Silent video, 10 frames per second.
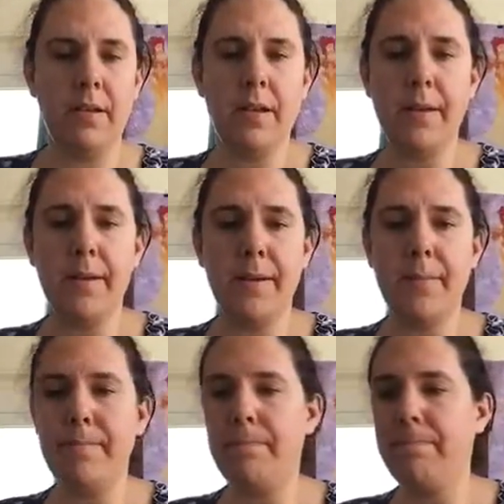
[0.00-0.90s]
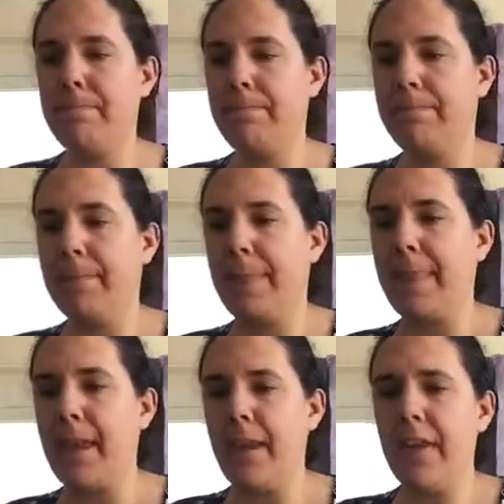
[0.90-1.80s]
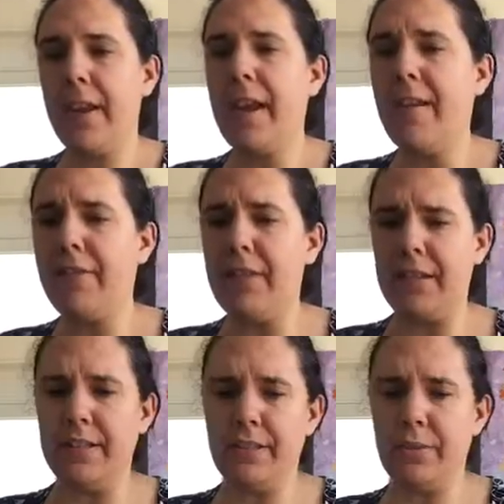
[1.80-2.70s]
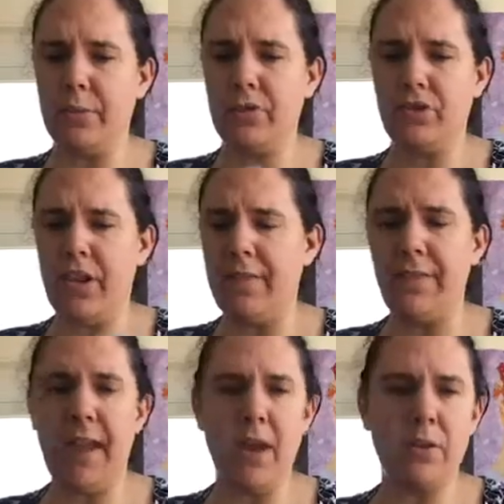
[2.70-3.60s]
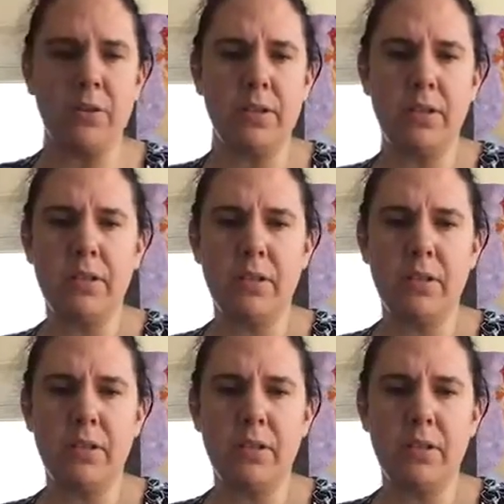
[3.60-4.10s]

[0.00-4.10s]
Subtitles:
And then I have this, which I found